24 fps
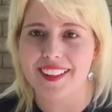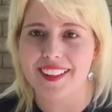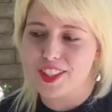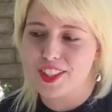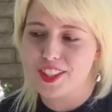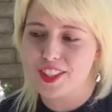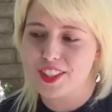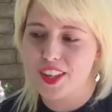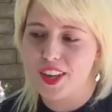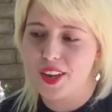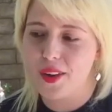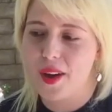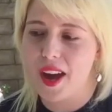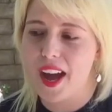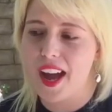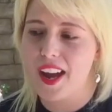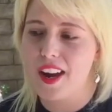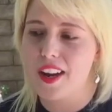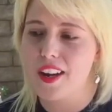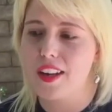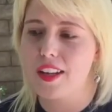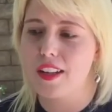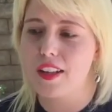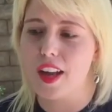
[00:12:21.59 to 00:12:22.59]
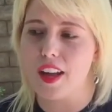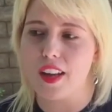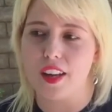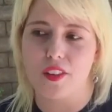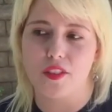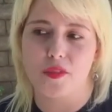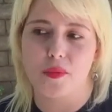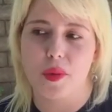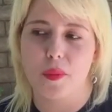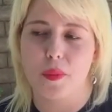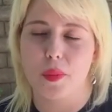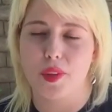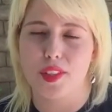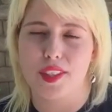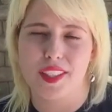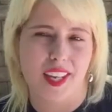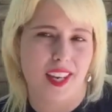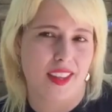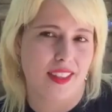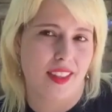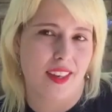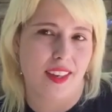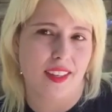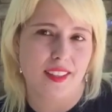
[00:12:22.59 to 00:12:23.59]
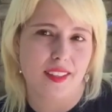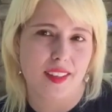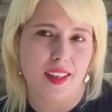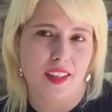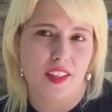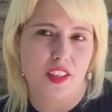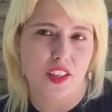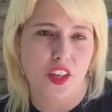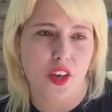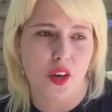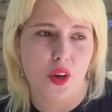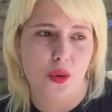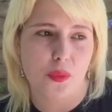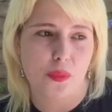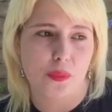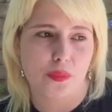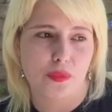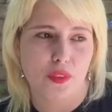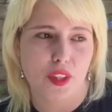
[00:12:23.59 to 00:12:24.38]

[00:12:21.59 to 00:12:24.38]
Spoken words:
So I heard a lot of people say things like, you know,